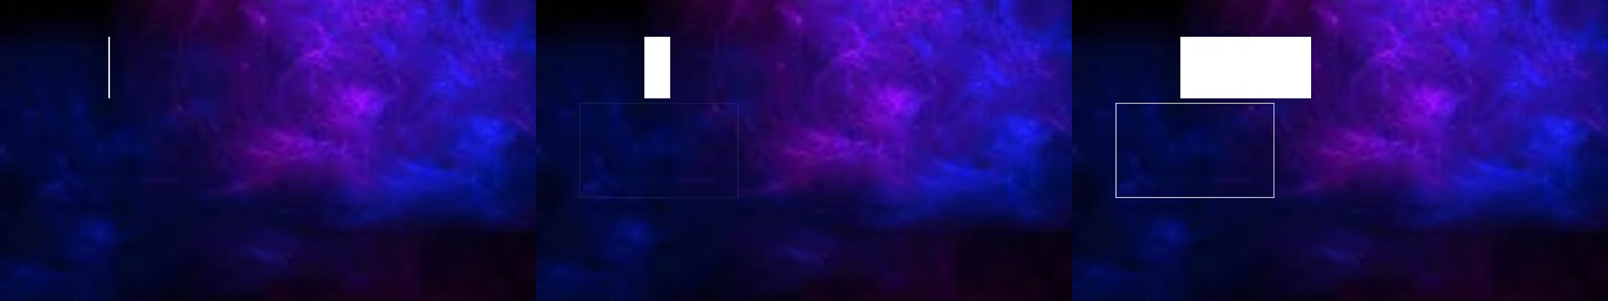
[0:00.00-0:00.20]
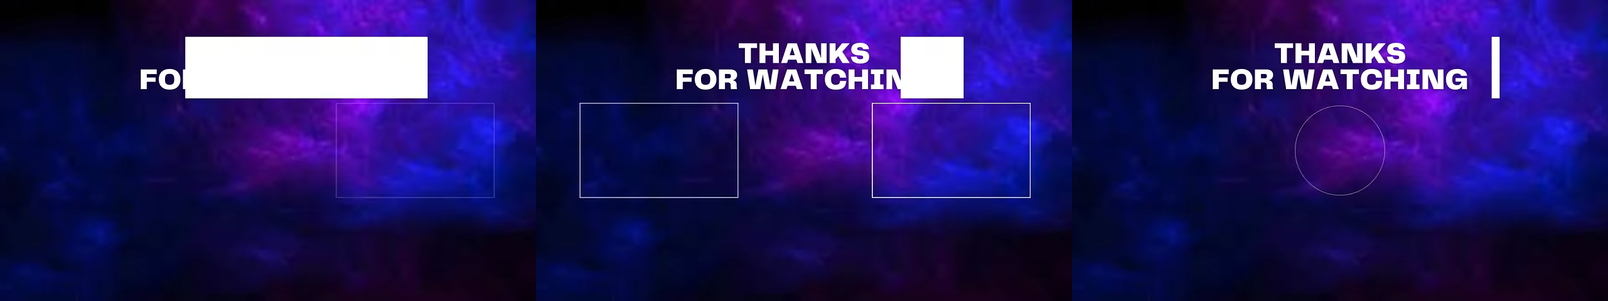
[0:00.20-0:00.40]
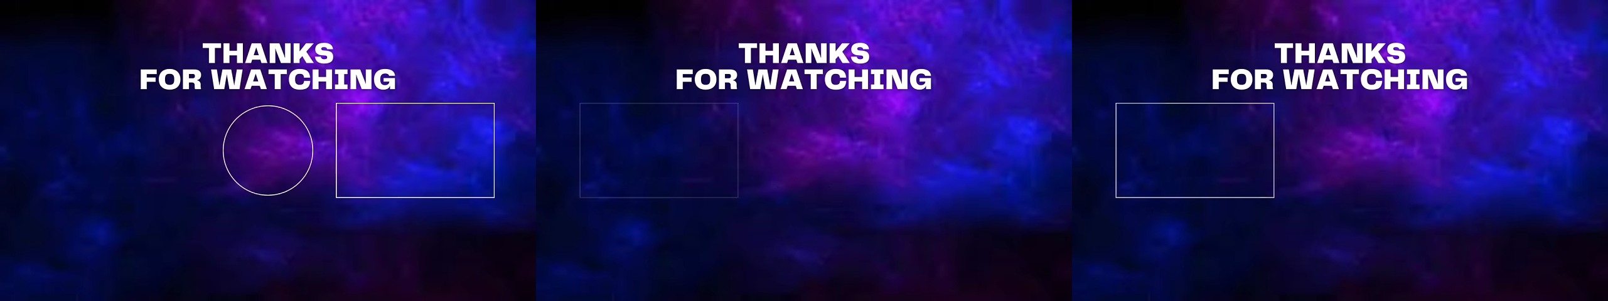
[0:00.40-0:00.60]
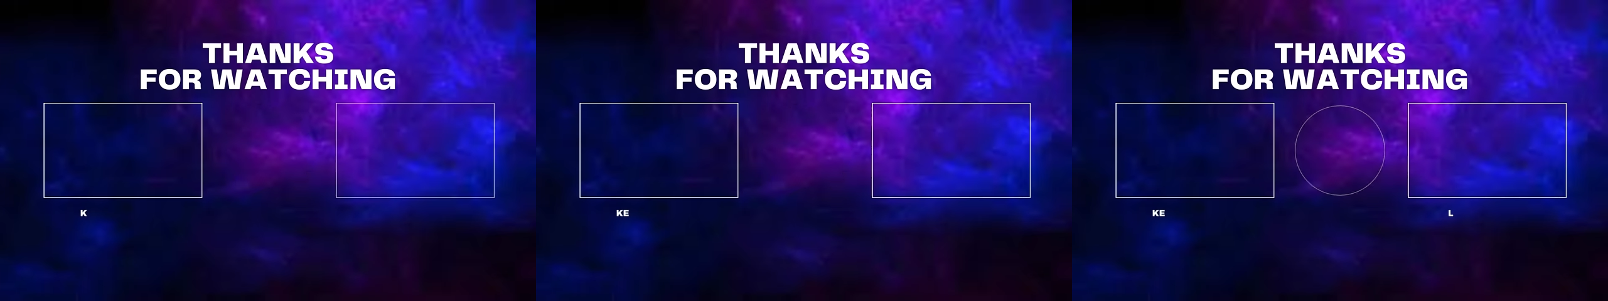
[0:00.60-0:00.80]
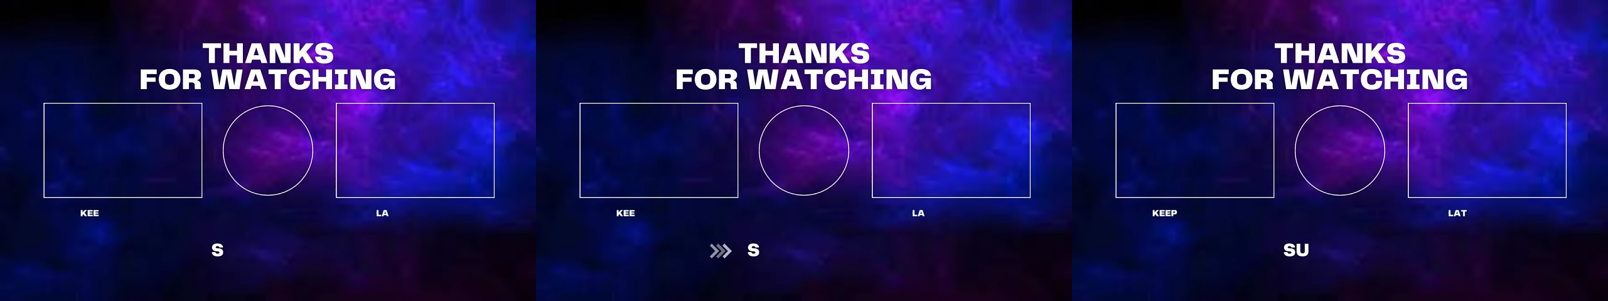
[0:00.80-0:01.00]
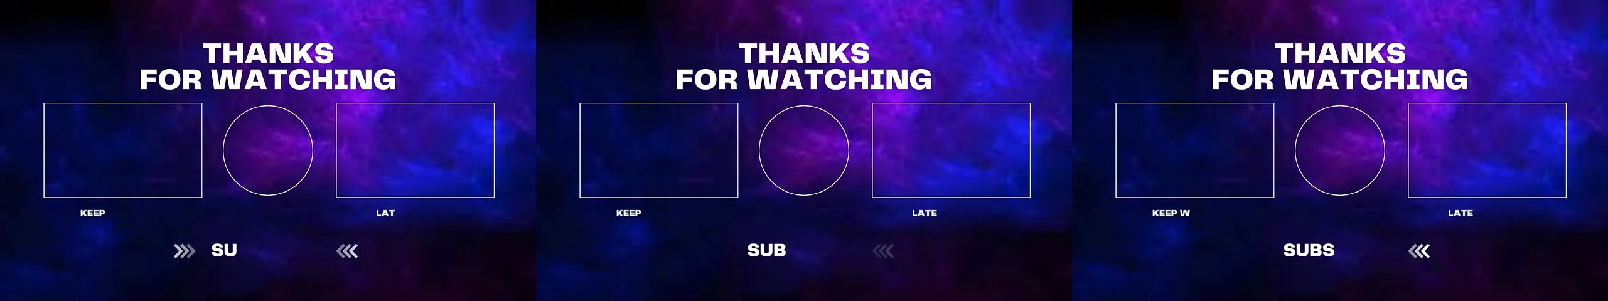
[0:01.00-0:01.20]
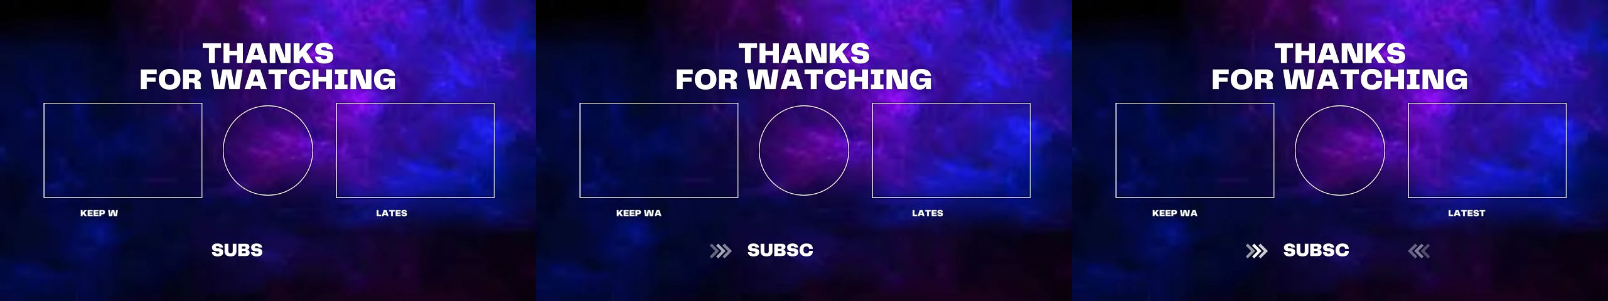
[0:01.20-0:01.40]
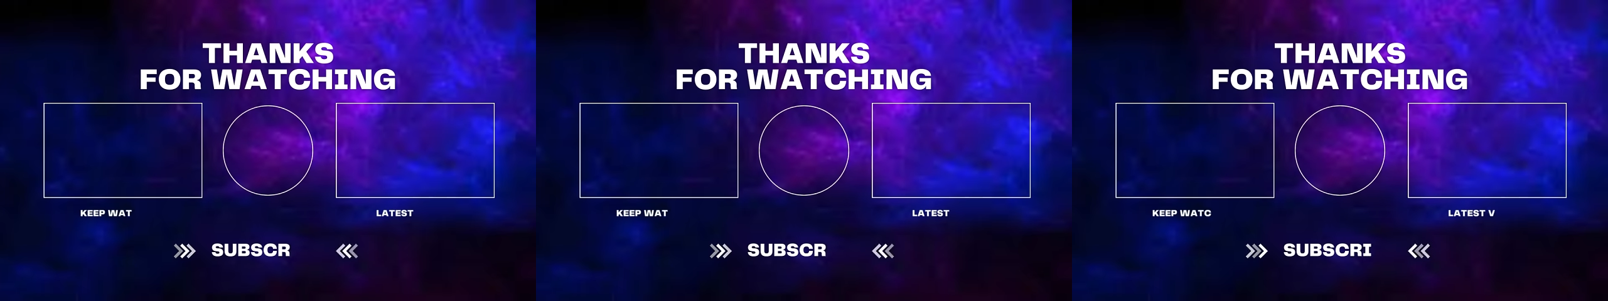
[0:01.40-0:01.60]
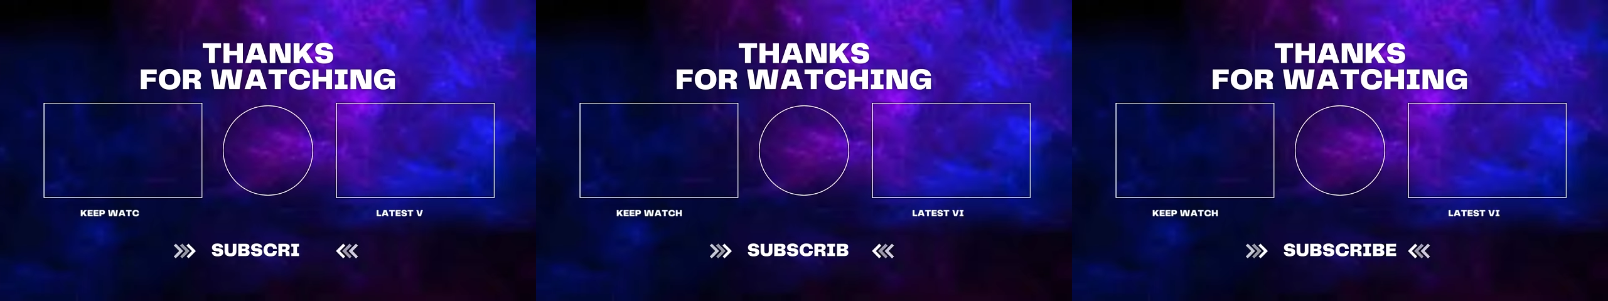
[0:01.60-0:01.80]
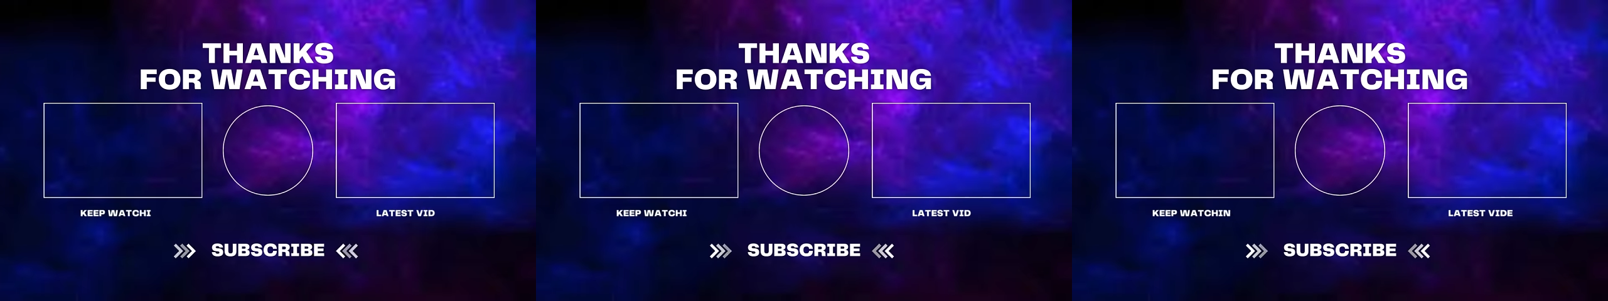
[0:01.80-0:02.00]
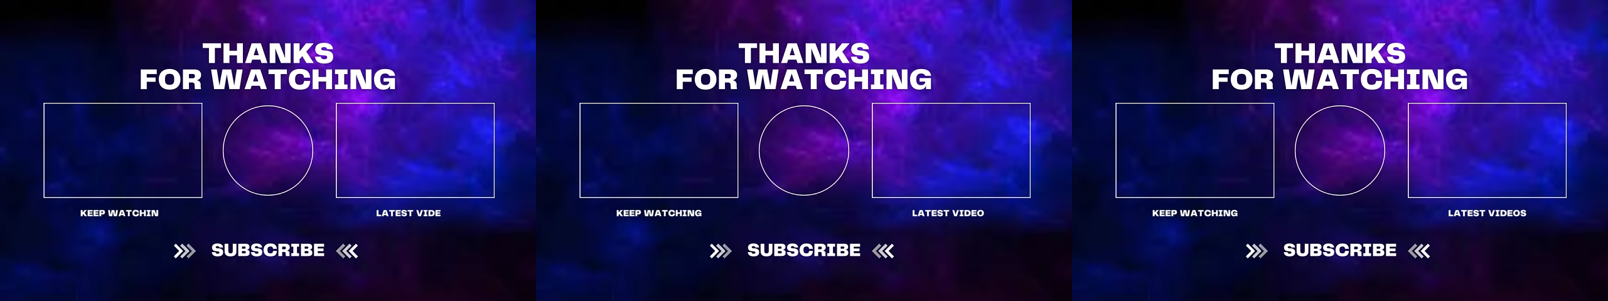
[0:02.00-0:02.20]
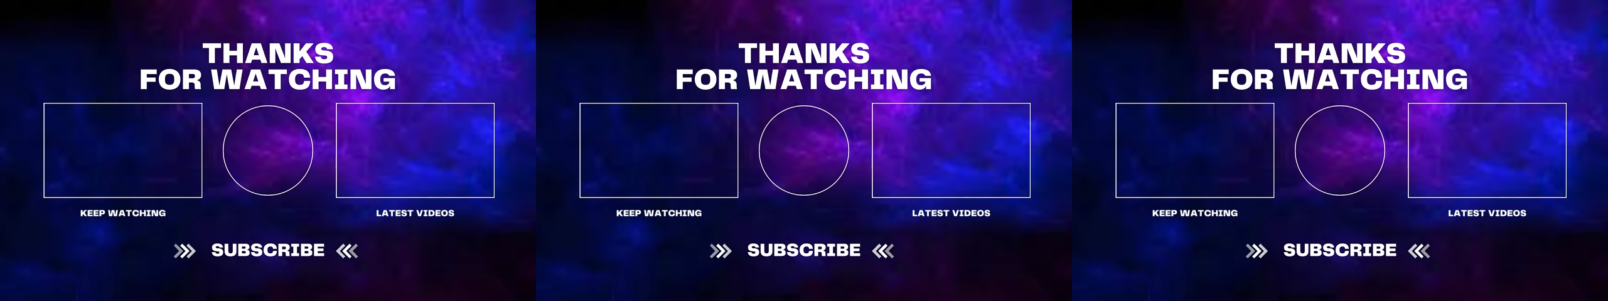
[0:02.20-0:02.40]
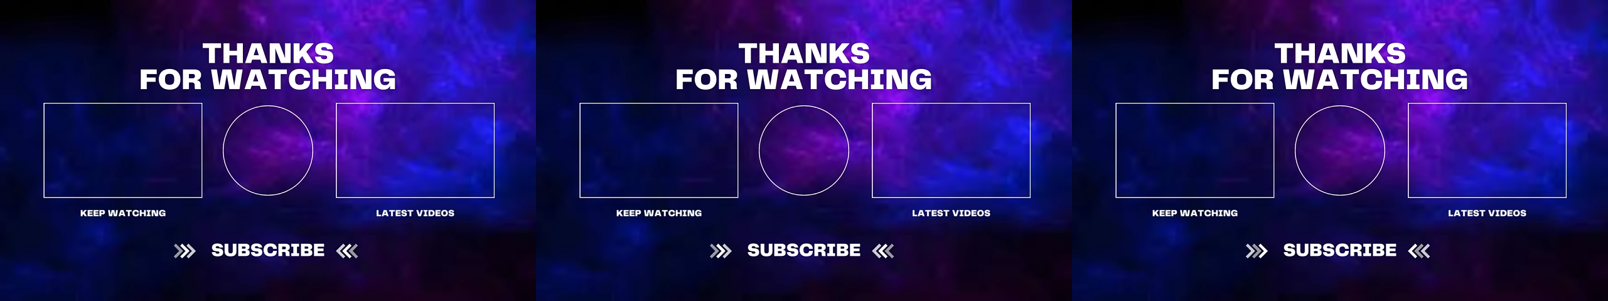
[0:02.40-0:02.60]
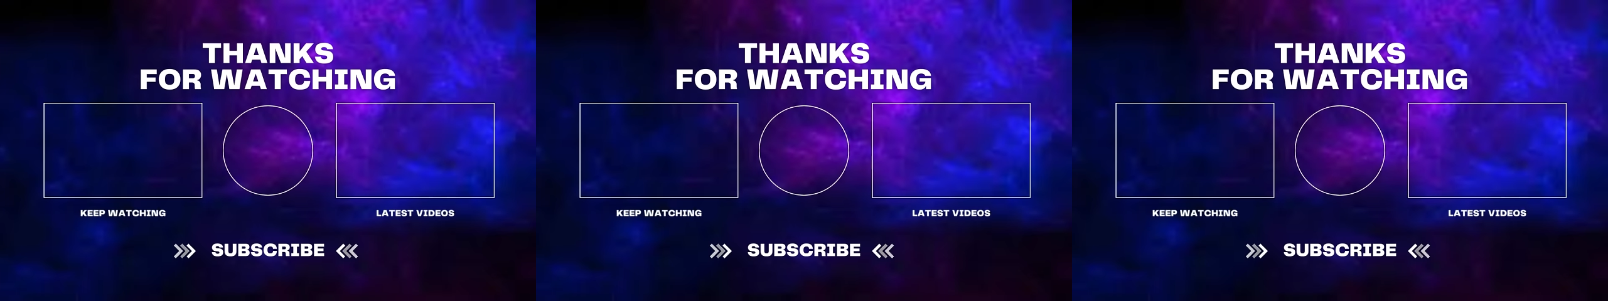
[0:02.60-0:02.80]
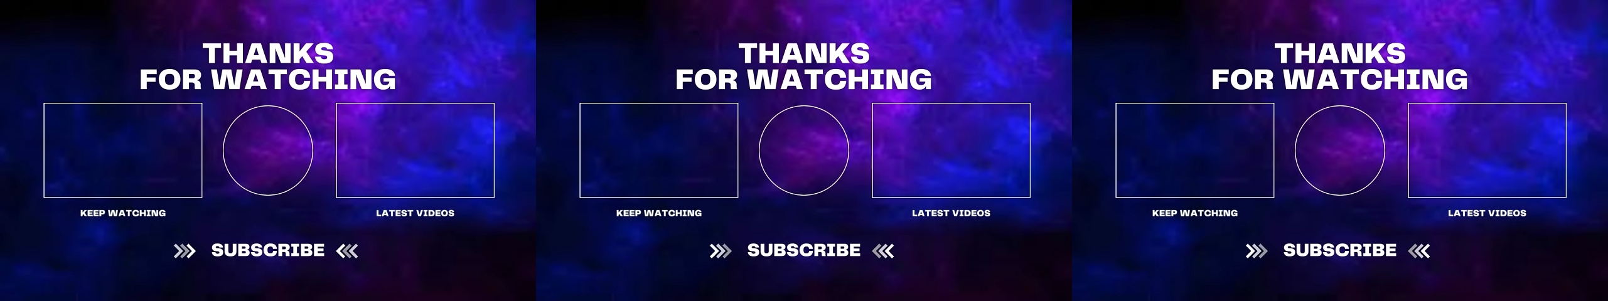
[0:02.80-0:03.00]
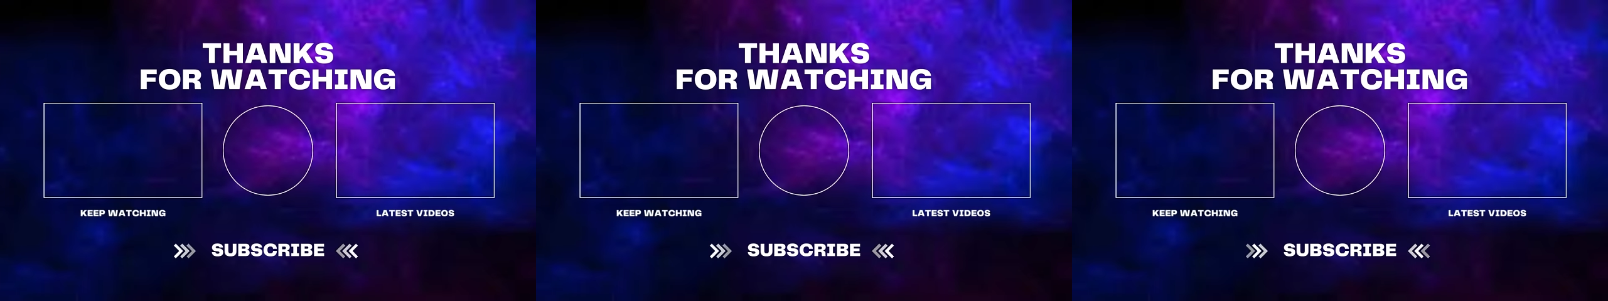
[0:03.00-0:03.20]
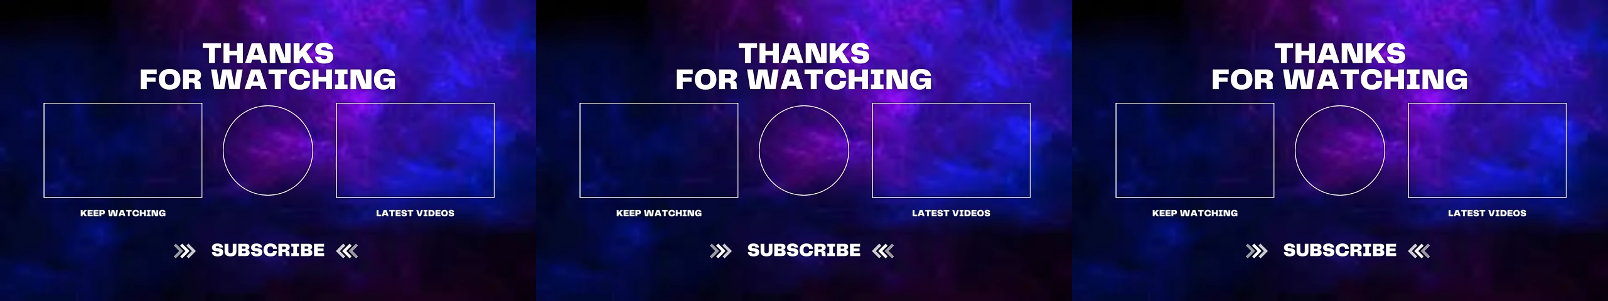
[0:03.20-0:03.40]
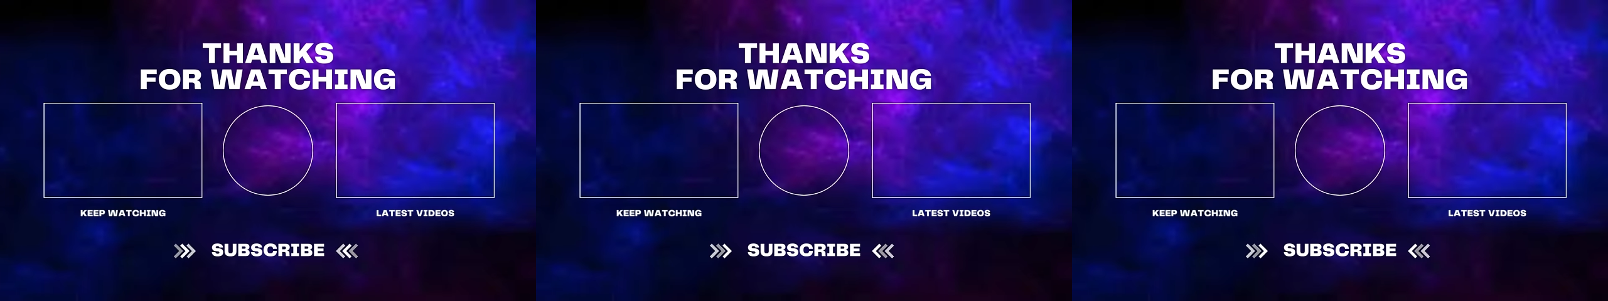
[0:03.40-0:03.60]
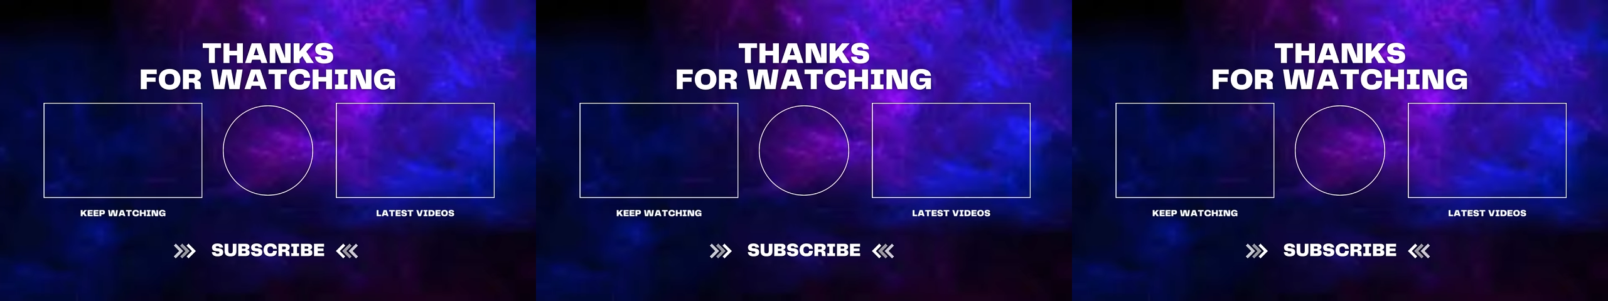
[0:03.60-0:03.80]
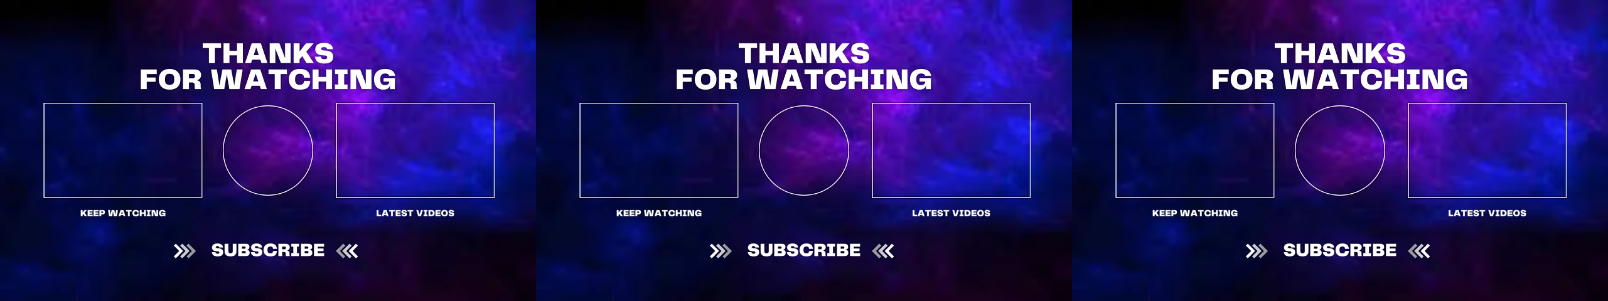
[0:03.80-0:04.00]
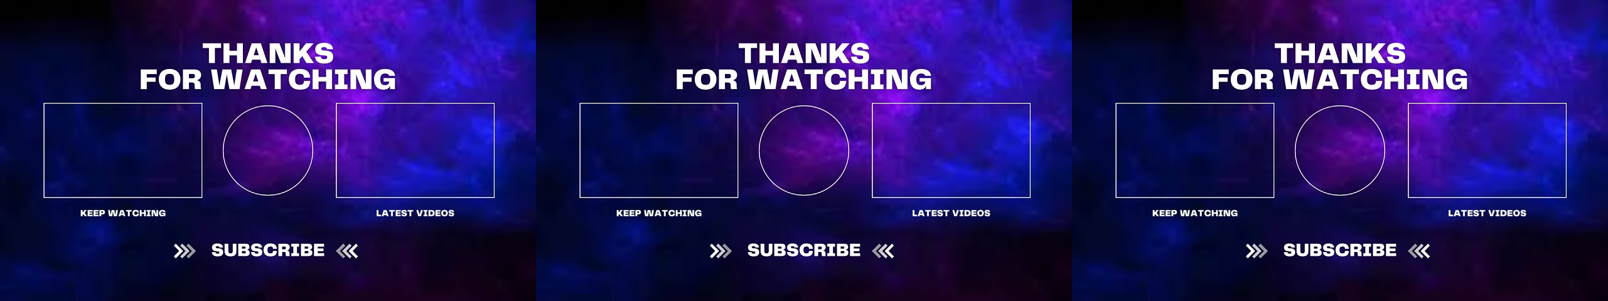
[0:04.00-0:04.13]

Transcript: [unreadable: no face in view]